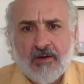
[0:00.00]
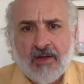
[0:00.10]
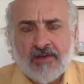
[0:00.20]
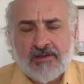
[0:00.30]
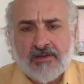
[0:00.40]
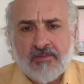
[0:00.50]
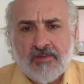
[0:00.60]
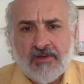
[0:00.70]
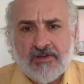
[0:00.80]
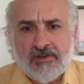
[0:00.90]
That's
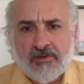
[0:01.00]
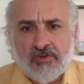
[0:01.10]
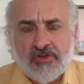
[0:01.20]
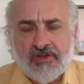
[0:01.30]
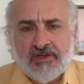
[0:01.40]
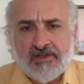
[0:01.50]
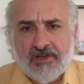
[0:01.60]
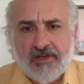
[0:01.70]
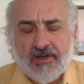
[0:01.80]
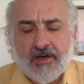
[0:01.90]
the solution that's
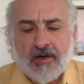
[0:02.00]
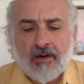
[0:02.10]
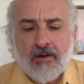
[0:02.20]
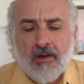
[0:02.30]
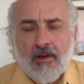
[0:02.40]
sitting there